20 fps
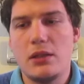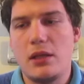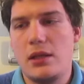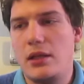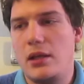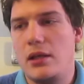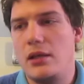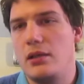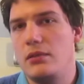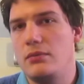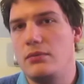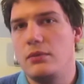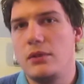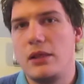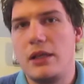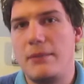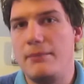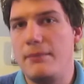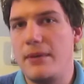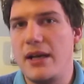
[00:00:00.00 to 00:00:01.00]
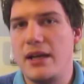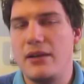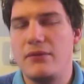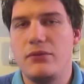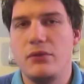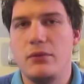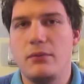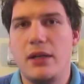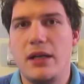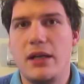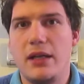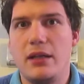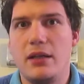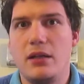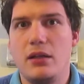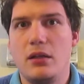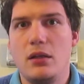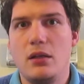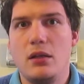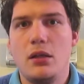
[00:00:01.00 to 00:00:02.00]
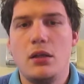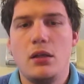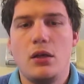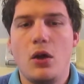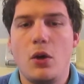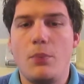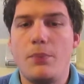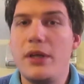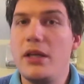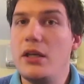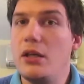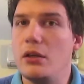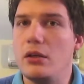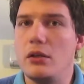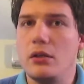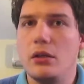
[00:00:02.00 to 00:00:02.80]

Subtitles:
then I'll come back for my opinion